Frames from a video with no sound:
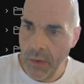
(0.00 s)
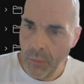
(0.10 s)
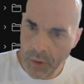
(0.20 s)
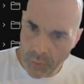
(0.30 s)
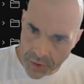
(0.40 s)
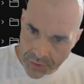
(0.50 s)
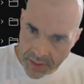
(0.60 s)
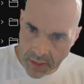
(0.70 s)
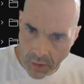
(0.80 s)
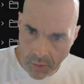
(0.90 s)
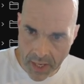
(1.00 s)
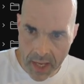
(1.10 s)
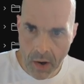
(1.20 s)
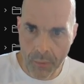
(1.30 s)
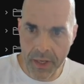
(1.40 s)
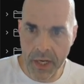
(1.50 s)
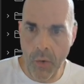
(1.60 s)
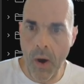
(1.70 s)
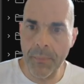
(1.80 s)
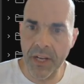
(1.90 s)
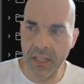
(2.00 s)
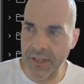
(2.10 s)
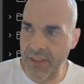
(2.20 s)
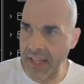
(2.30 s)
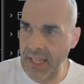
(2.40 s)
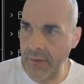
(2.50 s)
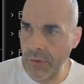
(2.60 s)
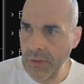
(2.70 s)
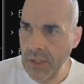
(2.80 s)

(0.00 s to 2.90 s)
we're wondering, okay, are we going to go up and clear that level?